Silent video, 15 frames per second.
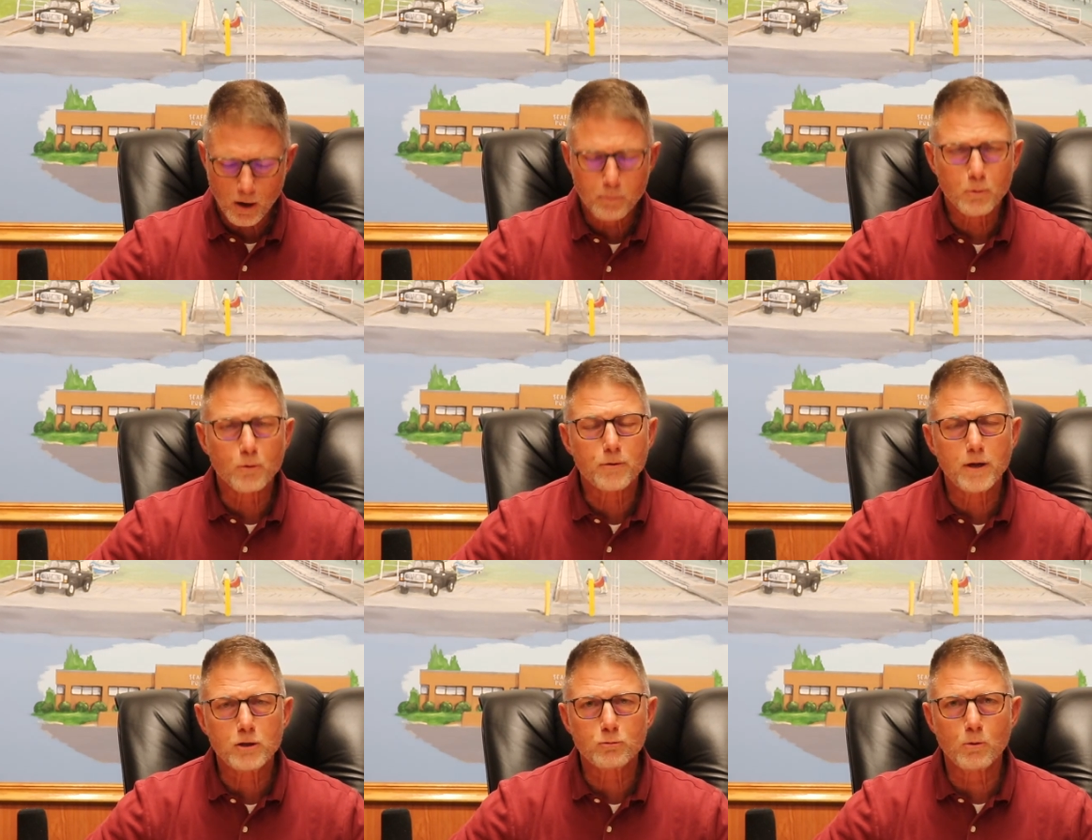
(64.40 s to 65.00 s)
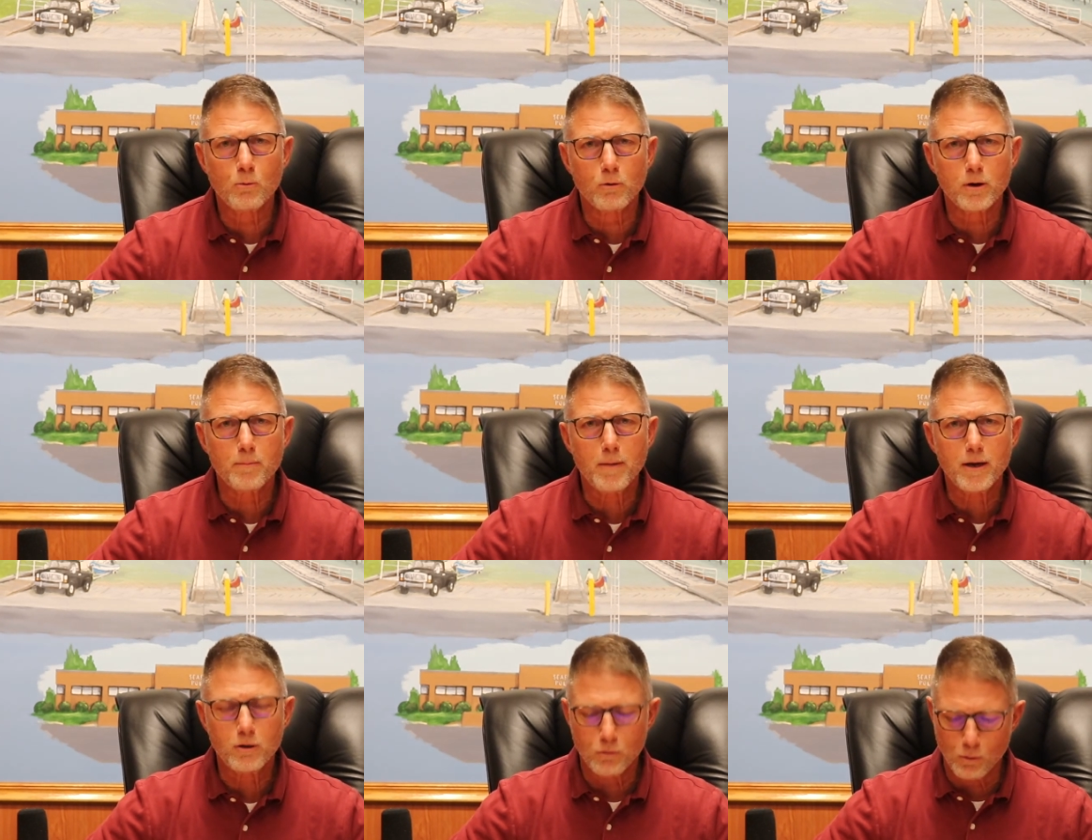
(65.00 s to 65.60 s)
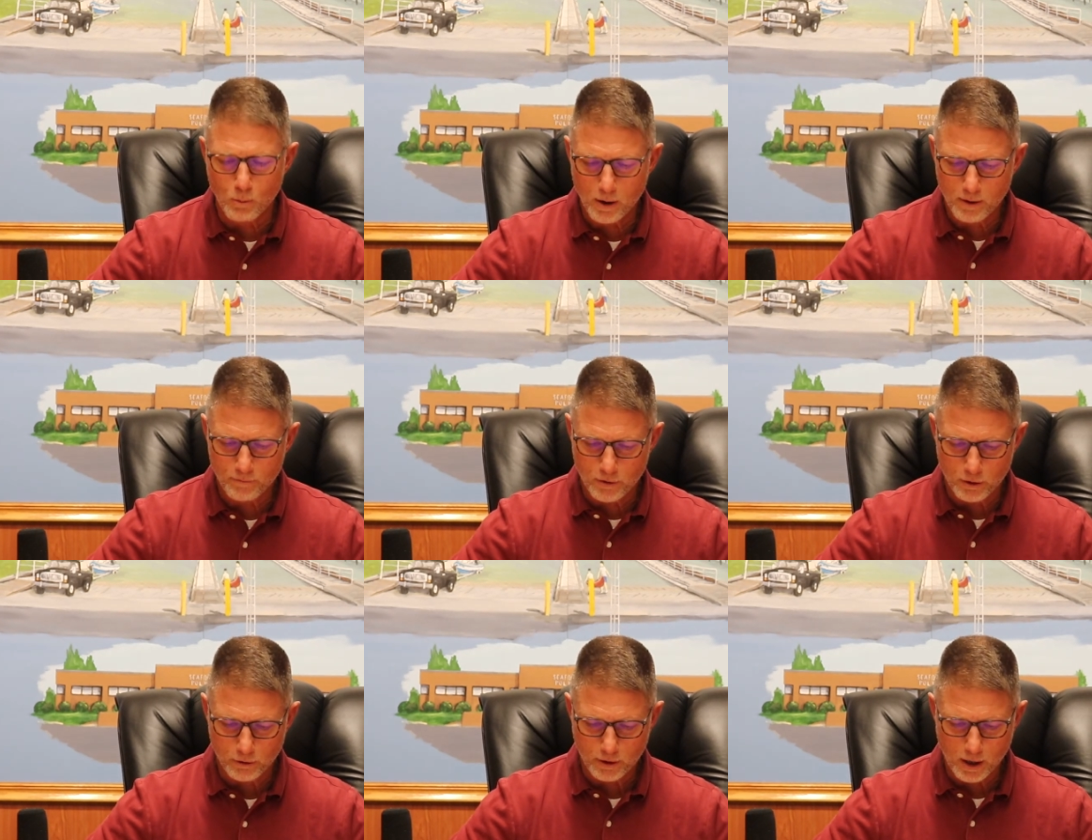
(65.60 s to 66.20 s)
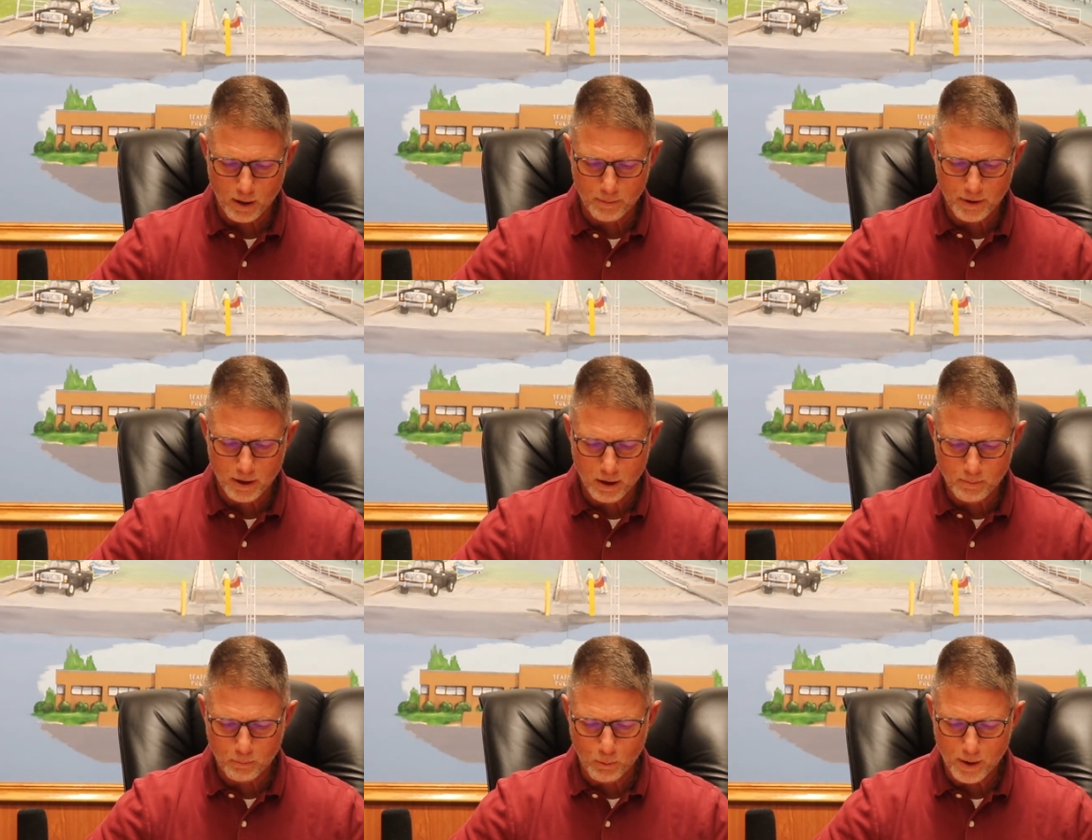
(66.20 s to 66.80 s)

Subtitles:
couple of things we want to make you aware of that are coming up.